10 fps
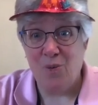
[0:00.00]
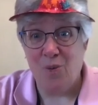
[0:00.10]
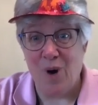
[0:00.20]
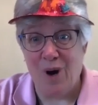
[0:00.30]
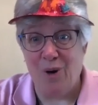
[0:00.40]

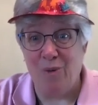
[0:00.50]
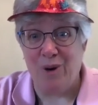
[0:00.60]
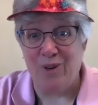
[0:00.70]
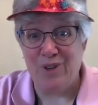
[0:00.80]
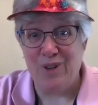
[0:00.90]
Well,
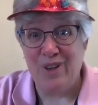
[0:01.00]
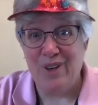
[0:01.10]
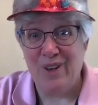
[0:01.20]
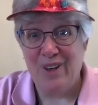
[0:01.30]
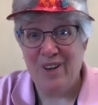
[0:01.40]
almost.
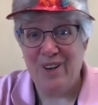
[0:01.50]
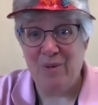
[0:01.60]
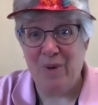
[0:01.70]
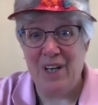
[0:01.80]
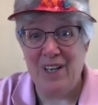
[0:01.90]

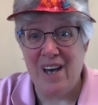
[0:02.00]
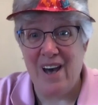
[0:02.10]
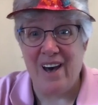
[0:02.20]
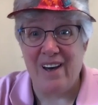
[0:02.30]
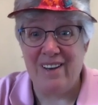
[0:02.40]
We need to
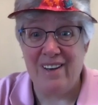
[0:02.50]
add